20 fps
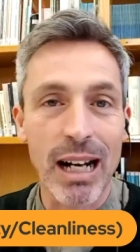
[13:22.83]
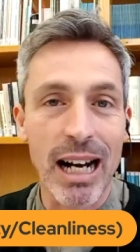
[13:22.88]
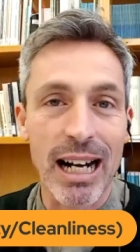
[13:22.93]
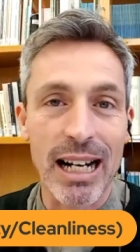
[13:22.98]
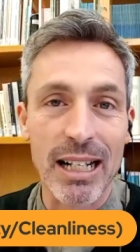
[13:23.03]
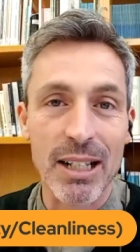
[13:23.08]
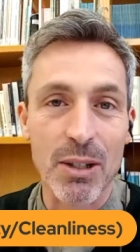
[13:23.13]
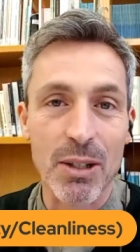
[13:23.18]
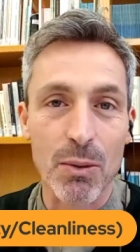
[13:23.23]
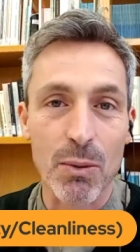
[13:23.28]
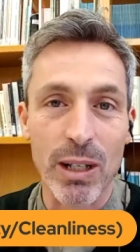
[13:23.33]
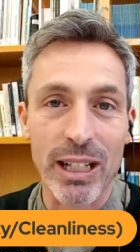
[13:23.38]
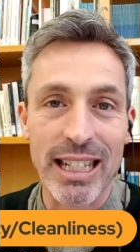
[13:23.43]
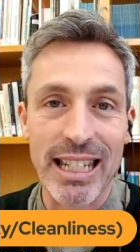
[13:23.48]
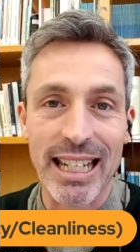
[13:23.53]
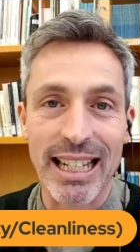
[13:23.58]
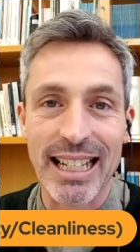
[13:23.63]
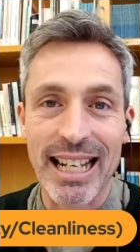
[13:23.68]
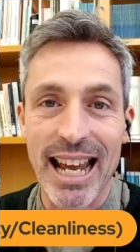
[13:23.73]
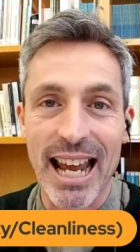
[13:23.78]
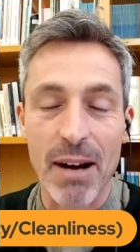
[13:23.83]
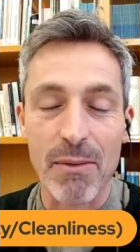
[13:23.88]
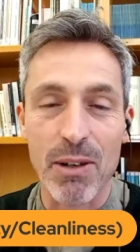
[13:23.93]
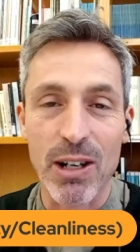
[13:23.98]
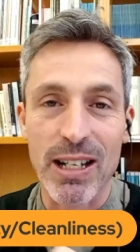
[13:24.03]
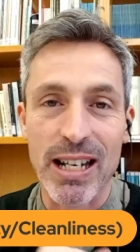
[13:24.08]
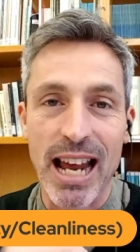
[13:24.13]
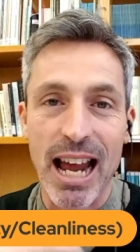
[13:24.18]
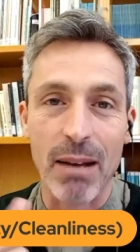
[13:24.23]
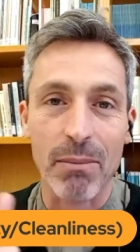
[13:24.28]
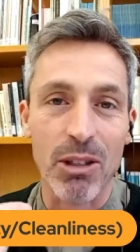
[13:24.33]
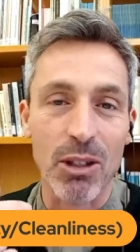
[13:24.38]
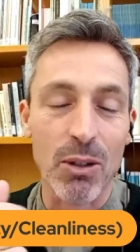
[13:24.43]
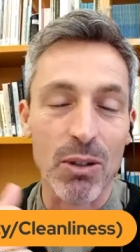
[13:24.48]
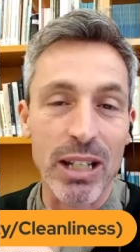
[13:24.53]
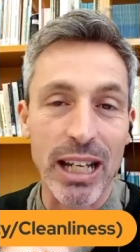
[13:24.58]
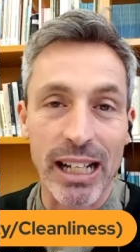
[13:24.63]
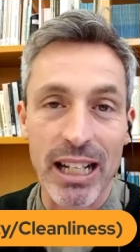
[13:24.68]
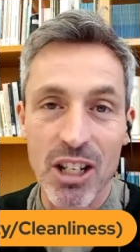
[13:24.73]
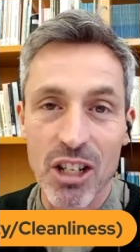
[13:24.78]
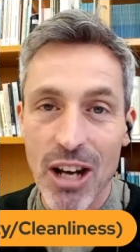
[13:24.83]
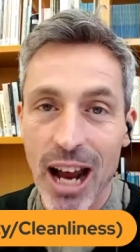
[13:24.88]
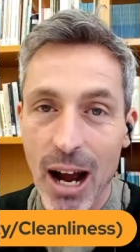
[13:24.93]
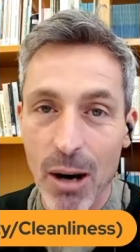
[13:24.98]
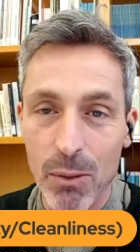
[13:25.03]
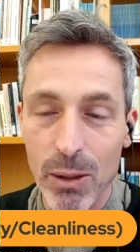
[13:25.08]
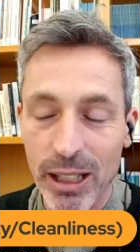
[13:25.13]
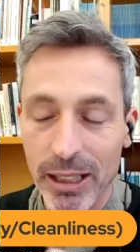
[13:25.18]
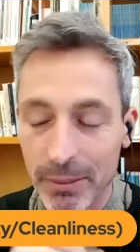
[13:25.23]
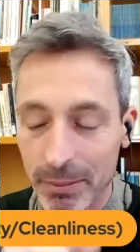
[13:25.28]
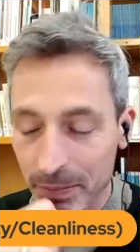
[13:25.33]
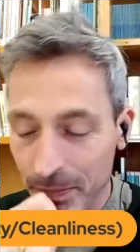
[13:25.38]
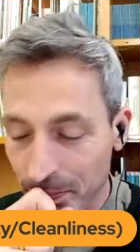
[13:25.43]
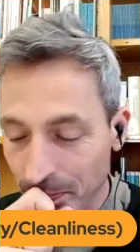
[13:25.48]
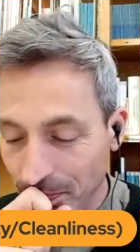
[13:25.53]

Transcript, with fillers: are sweating every time you take a shower